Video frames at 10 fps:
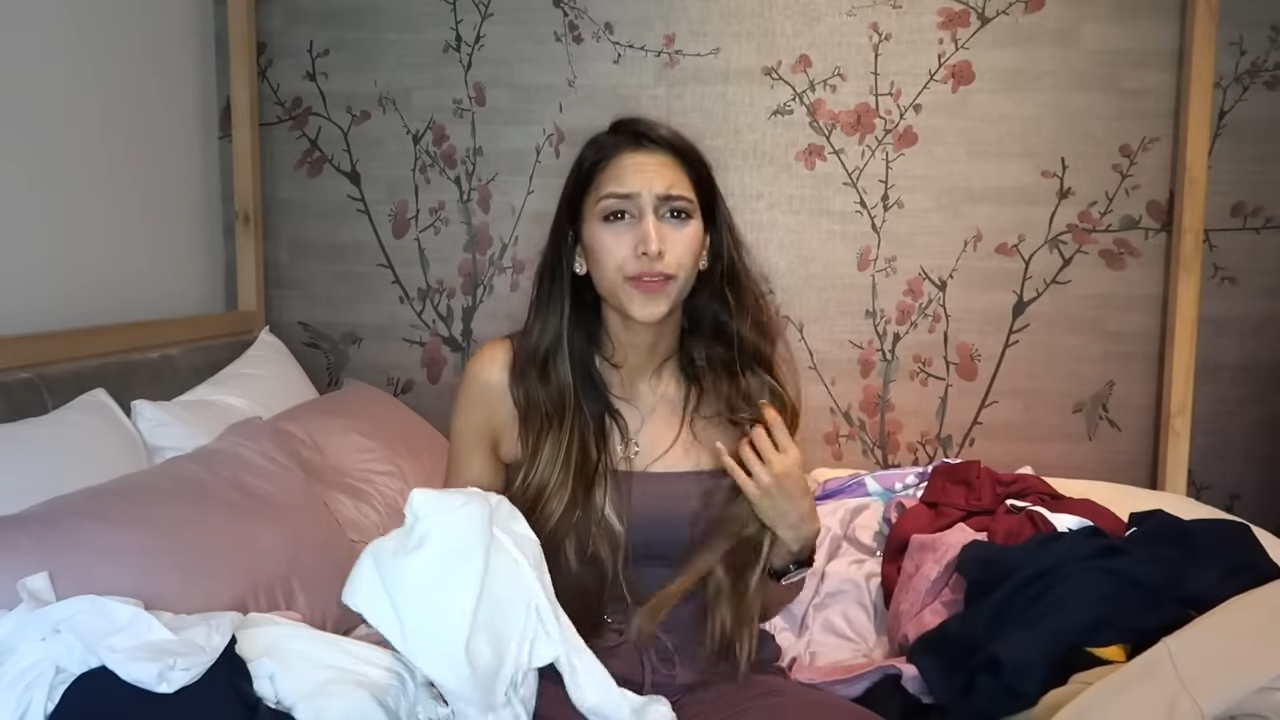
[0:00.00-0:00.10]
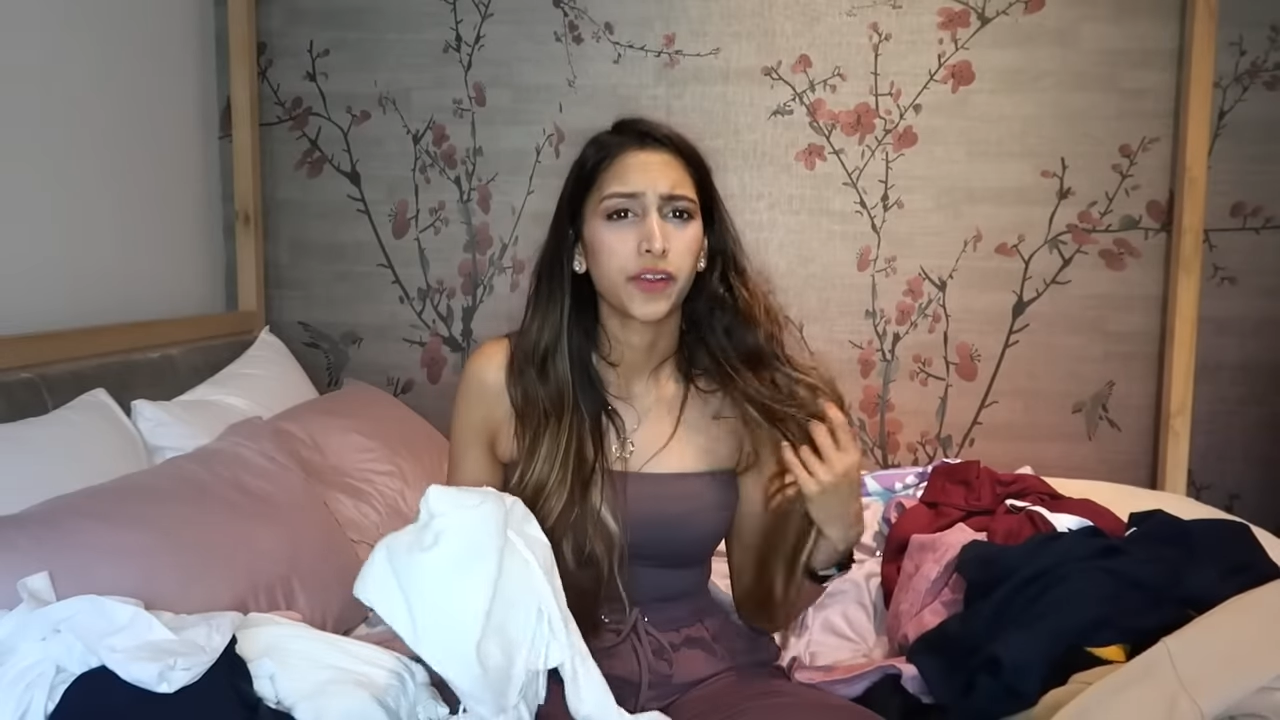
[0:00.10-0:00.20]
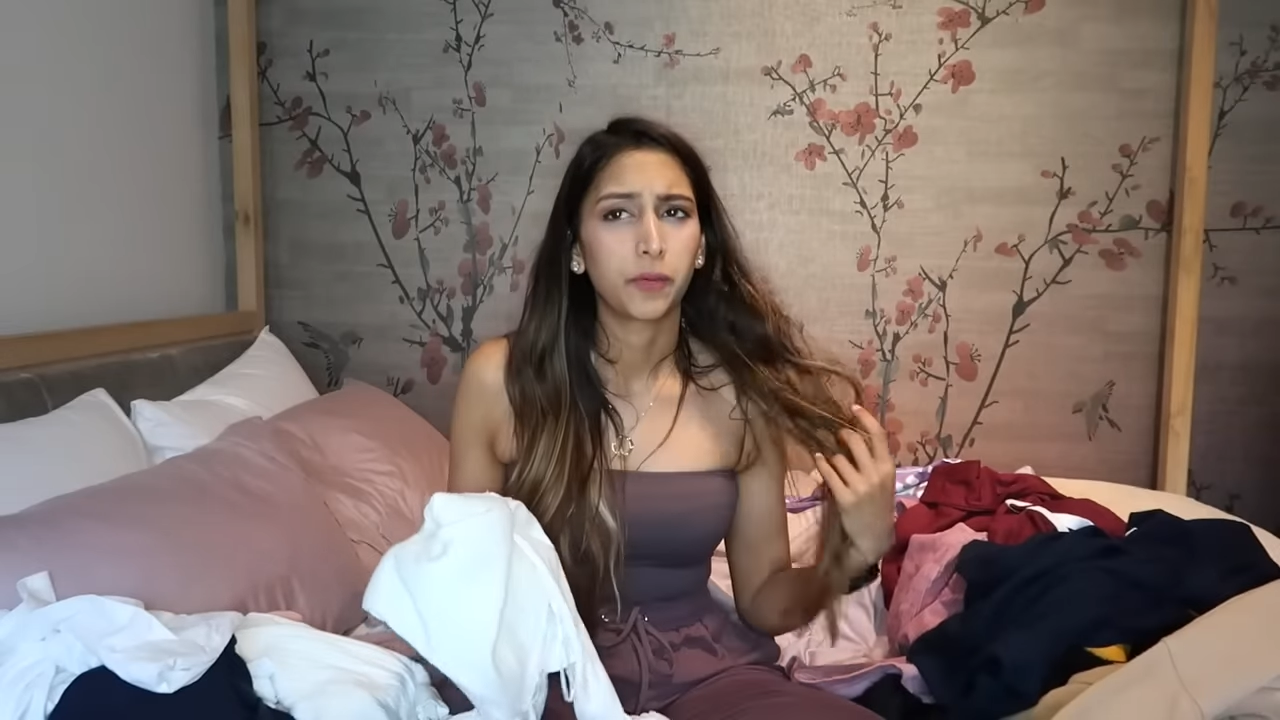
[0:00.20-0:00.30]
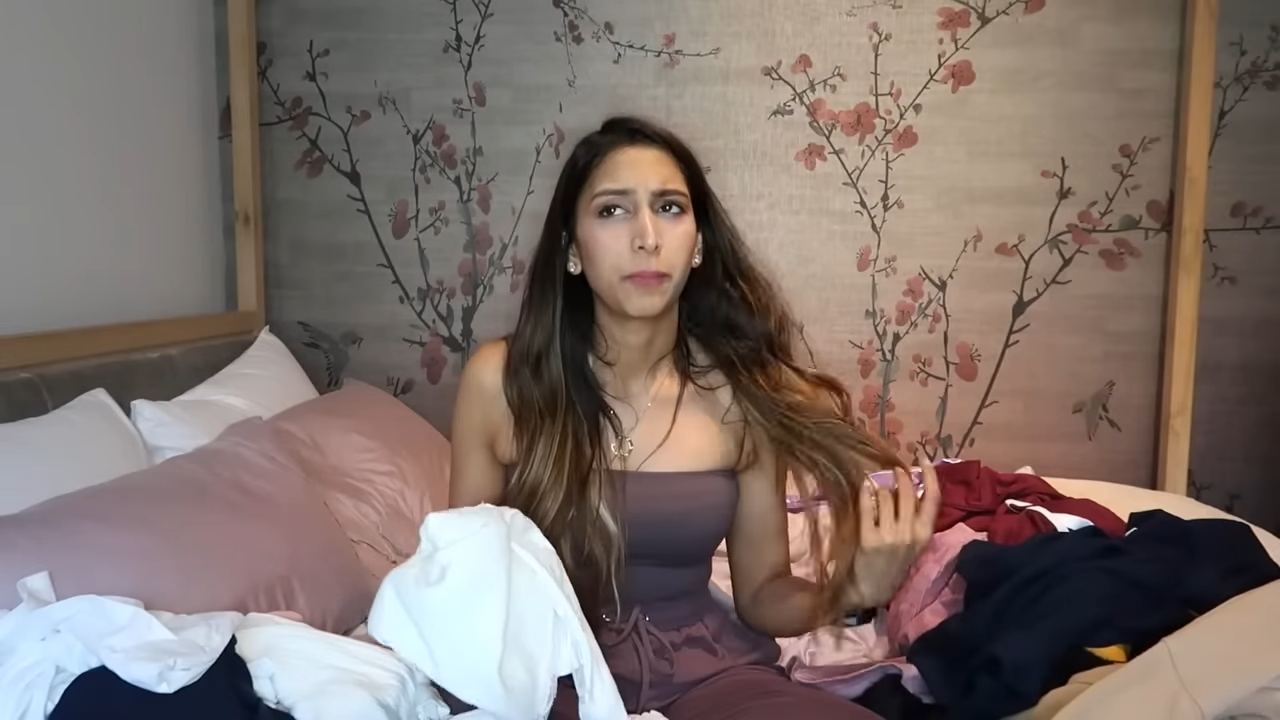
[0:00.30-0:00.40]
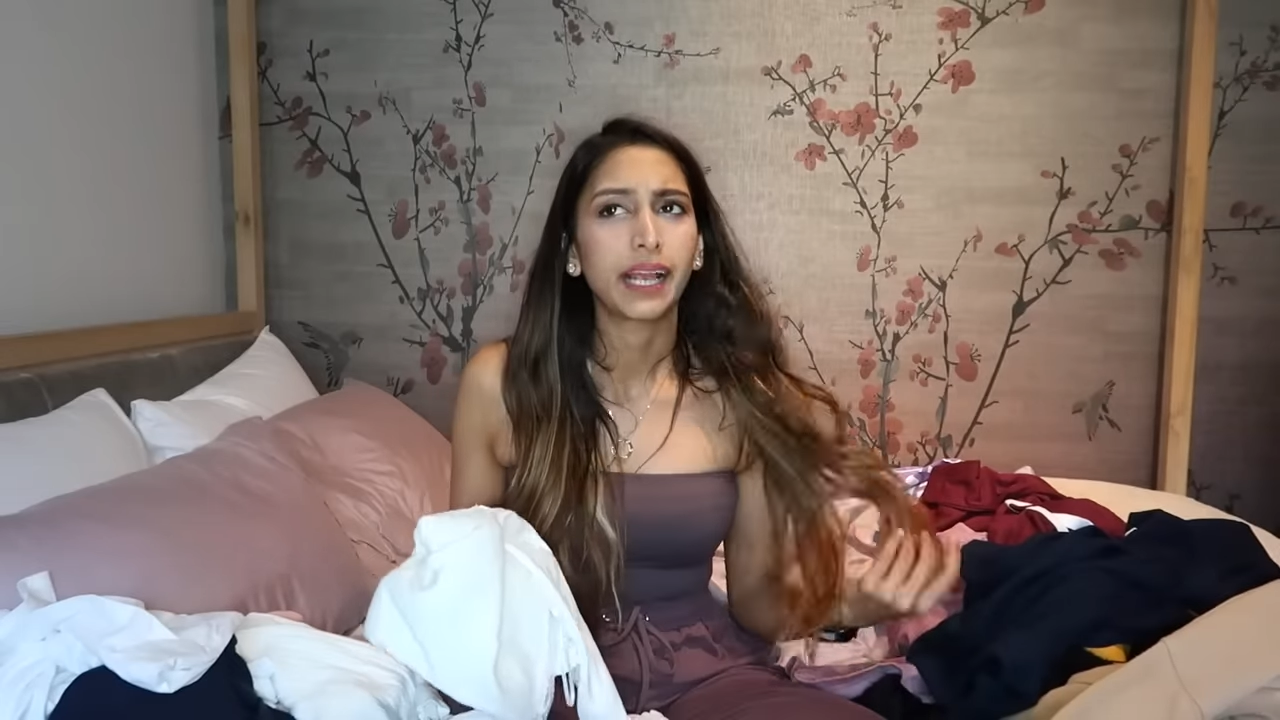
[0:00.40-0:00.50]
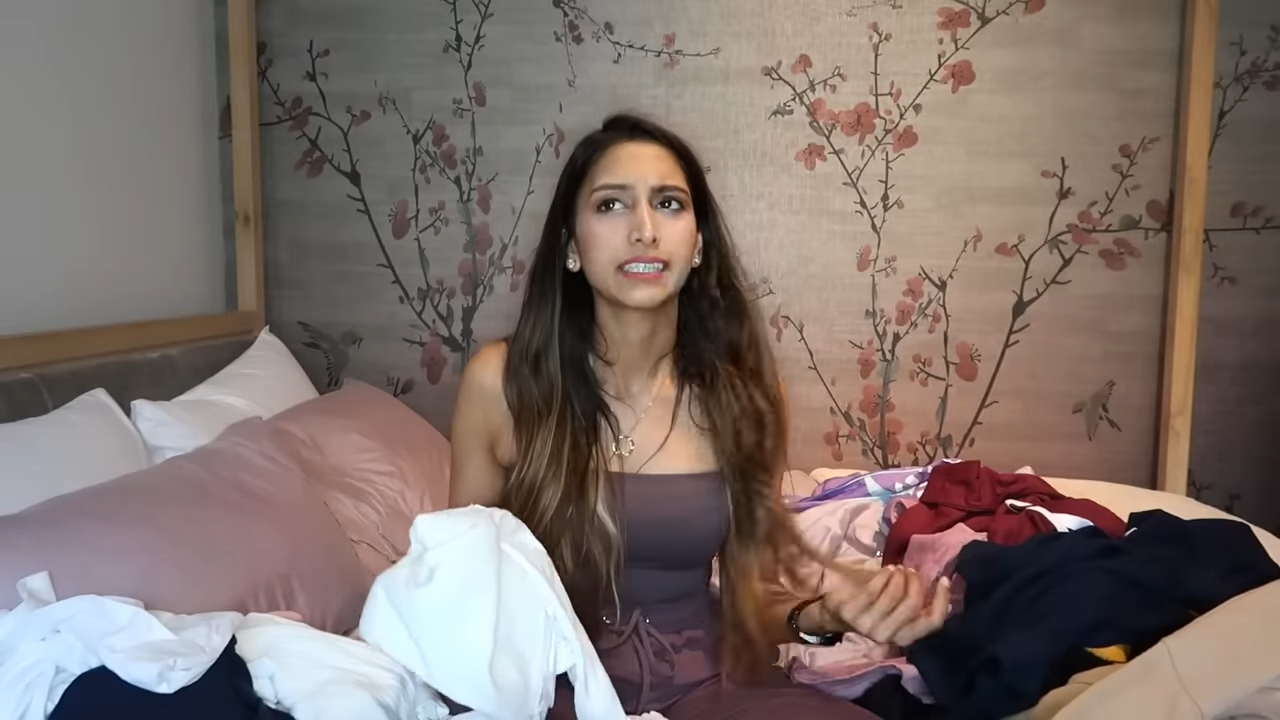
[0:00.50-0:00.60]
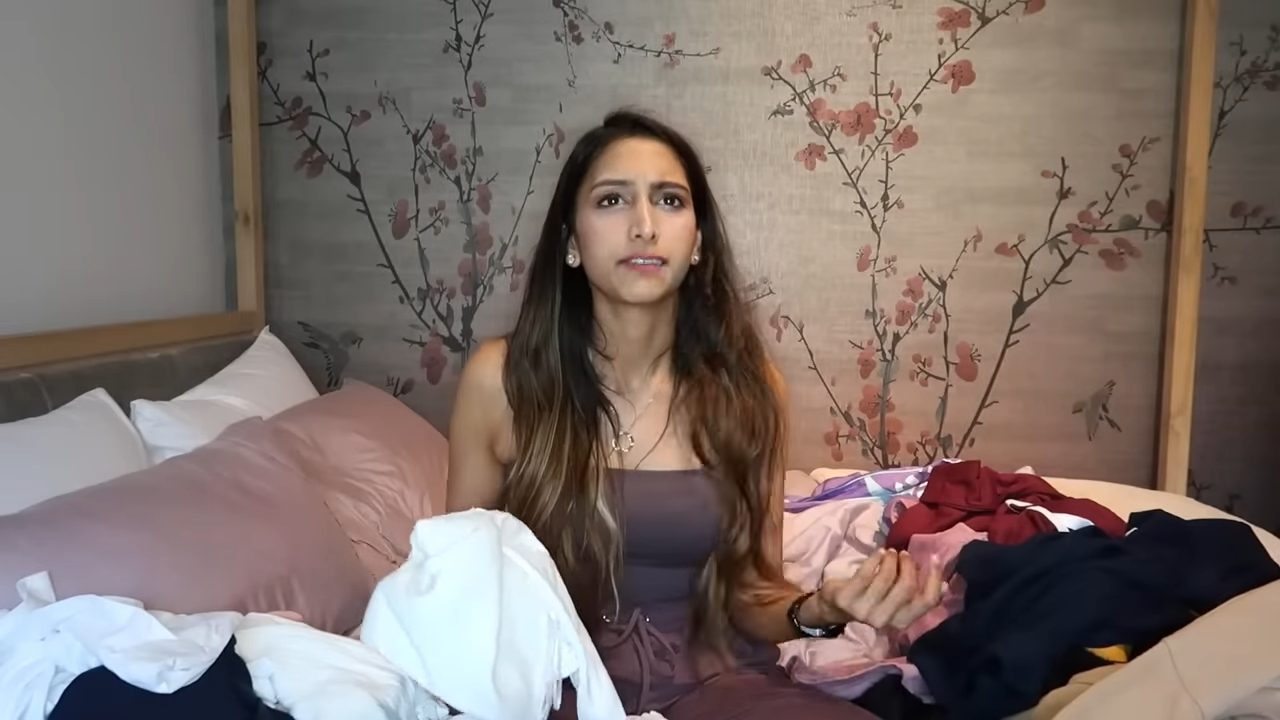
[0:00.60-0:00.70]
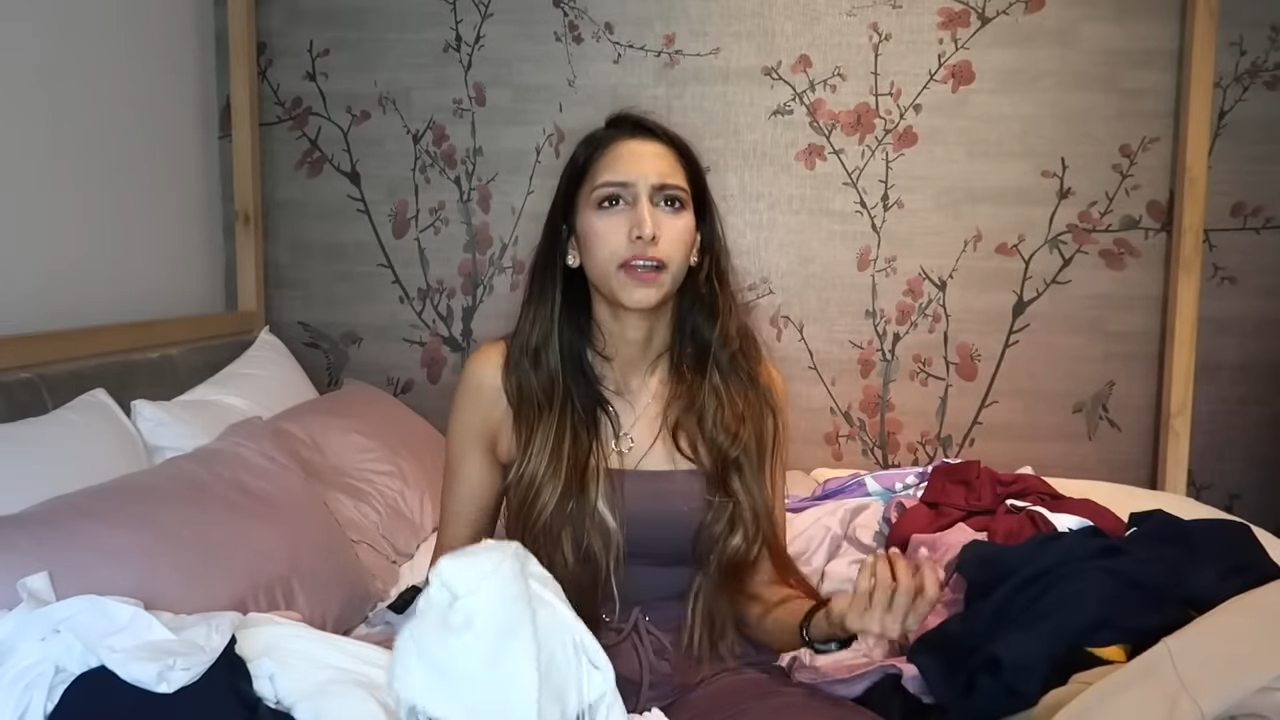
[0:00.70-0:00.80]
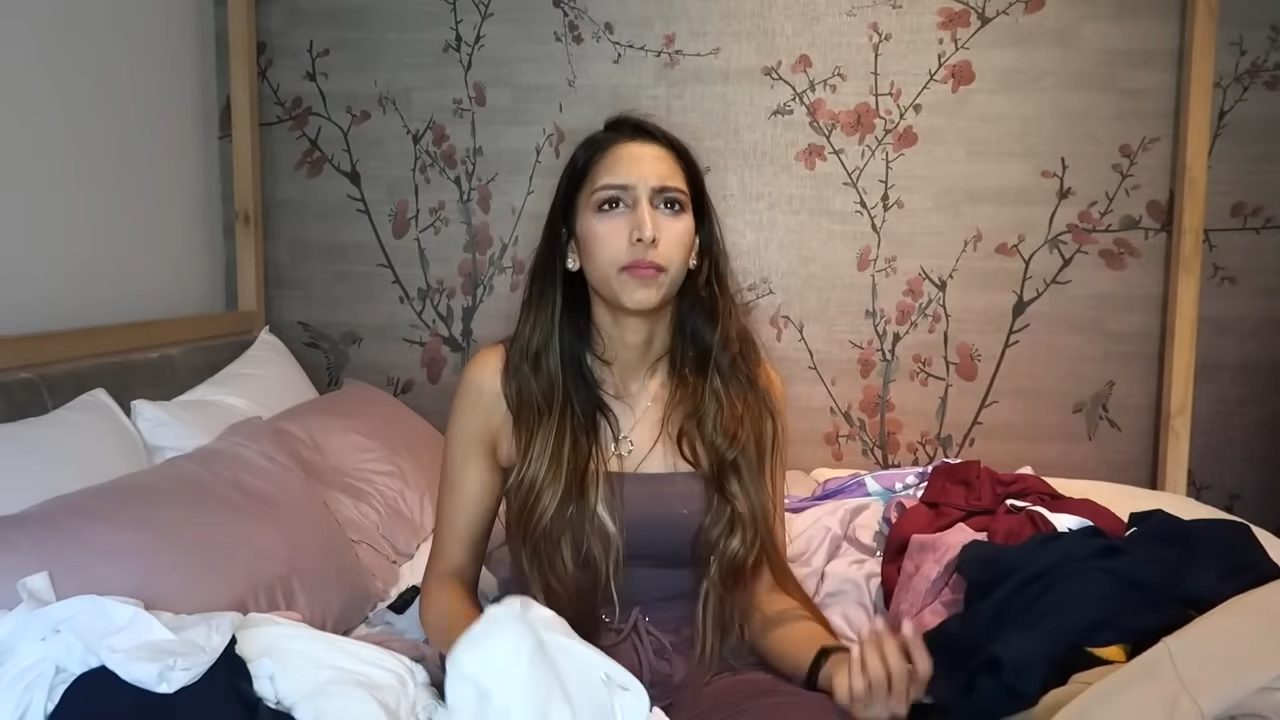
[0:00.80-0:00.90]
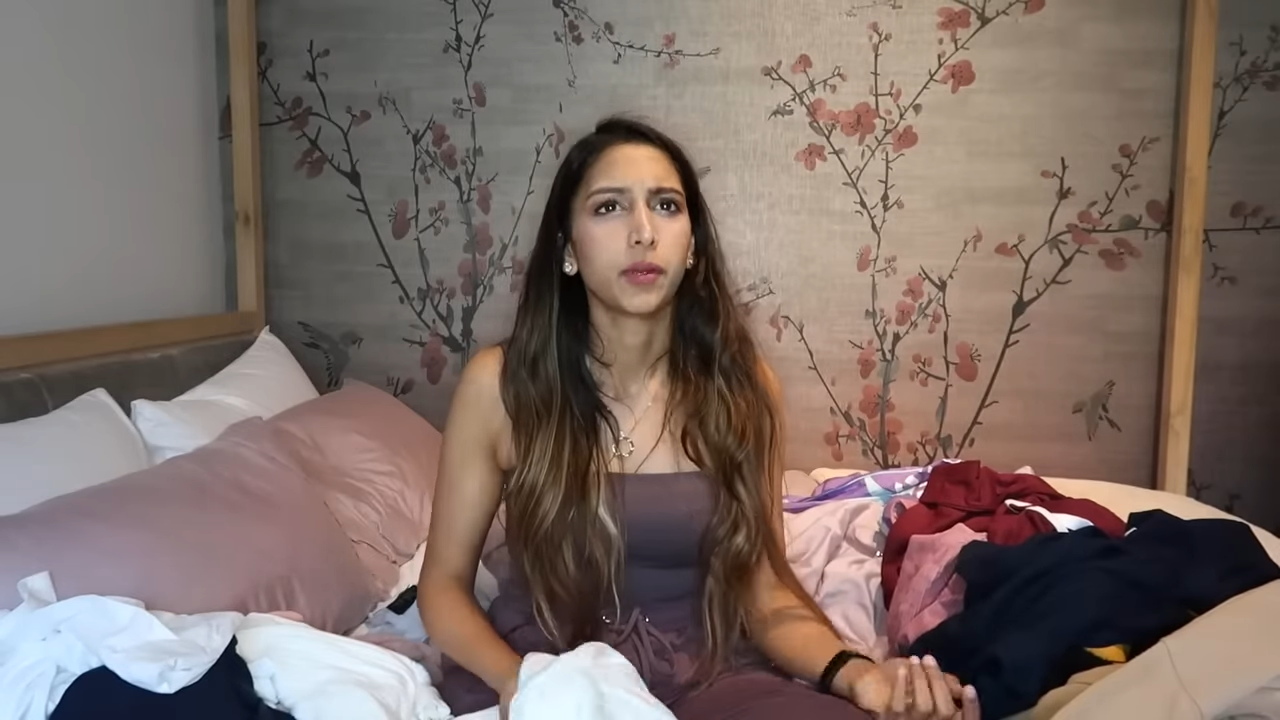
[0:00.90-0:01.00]
and they're
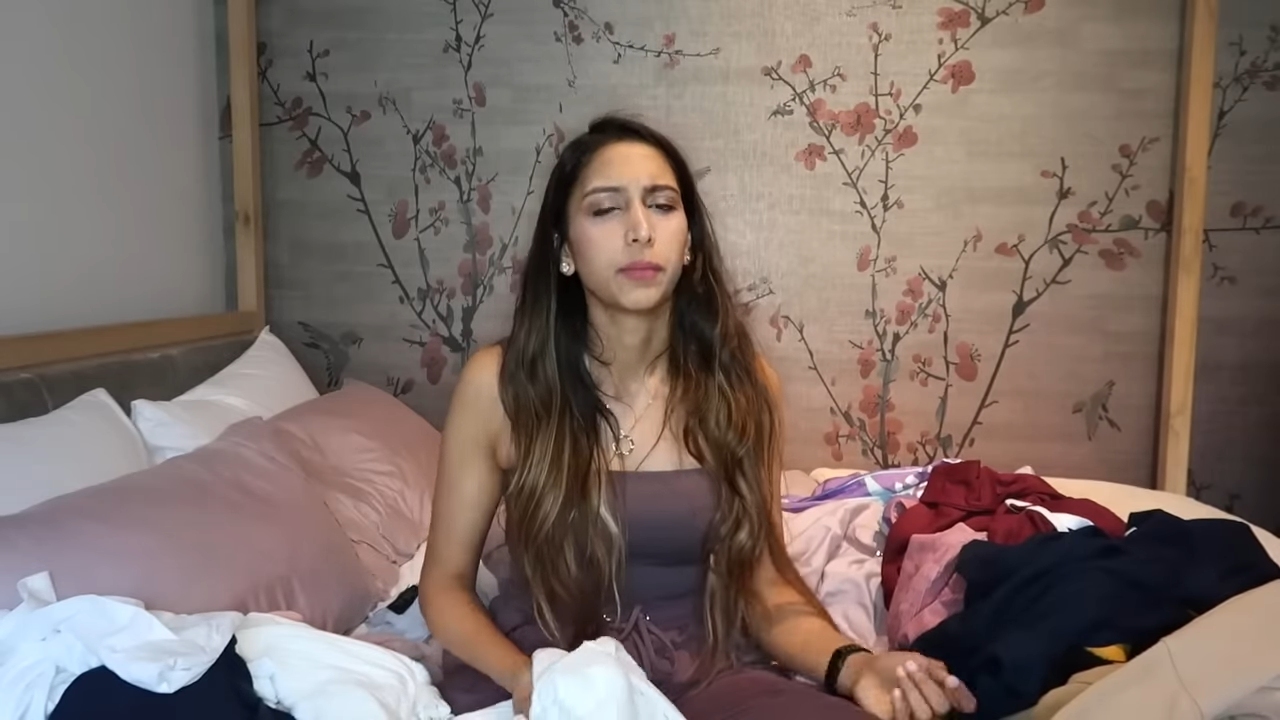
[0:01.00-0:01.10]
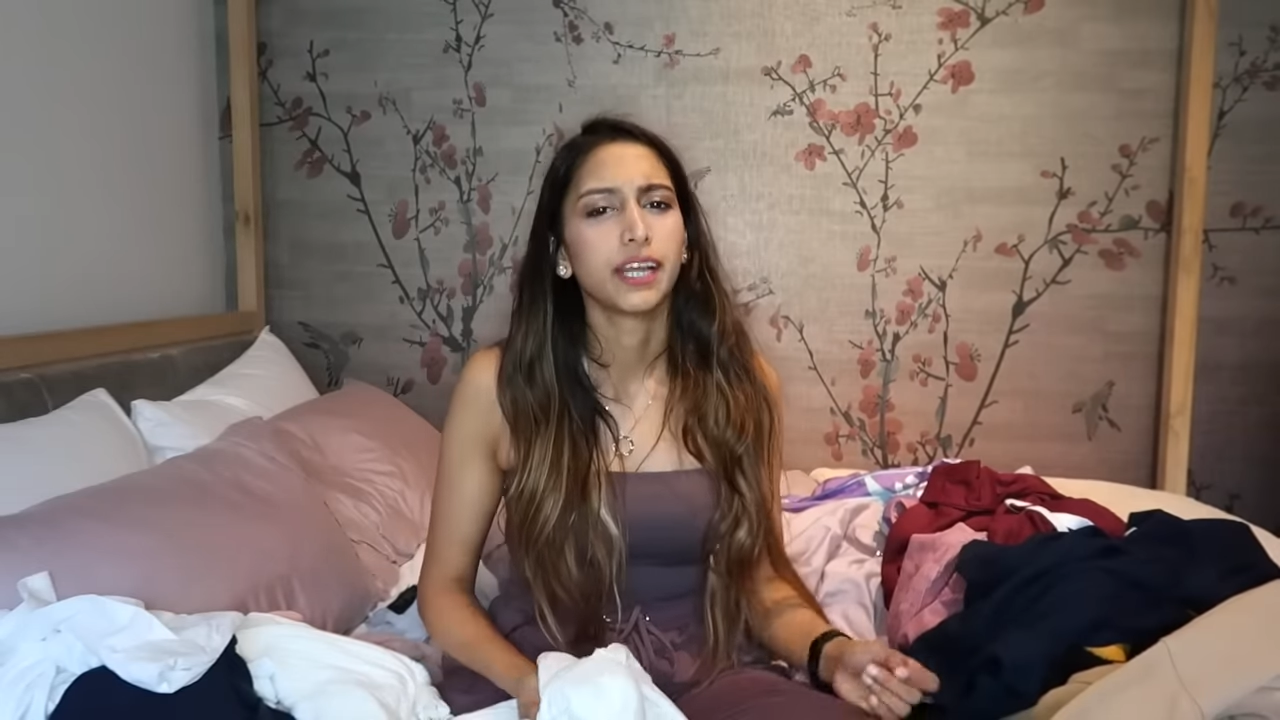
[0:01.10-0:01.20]
amazing fabric,